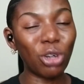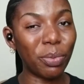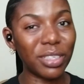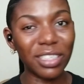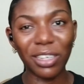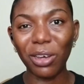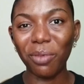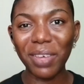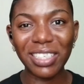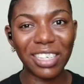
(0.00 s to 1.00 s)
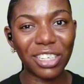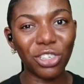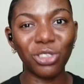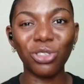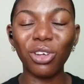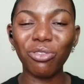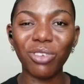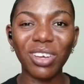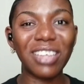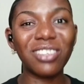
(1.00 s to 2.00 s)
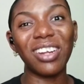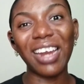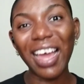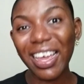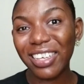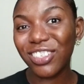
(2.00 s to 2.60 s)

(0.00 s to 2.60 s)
Drop it in the comment section. Do not forget to like,